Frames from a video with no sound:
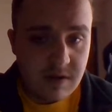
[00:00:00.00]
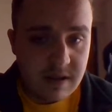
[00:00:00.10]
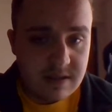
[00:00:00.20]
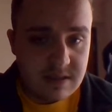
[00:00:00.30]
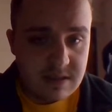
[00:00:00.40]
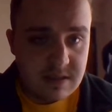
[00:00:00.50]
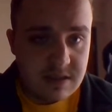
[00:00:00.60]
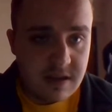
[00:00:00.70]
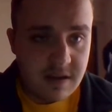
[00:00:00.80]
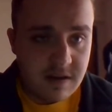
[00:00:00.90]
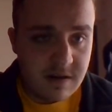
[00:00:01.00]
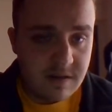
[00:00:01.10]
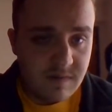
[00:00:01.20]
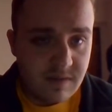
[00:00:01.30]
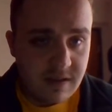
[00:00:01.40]
Let's see here.
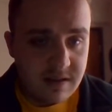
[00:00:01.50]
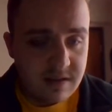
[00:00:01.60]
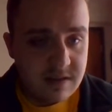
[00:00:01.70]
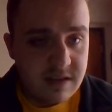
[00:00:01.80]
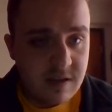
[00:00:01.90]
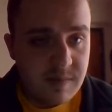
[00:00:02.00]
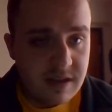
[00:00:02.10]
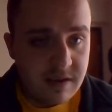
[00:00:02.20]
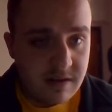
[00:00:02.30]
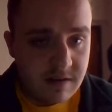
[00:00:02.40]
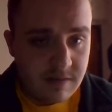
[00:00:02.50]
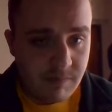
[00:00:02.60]
Let's see in a minute here.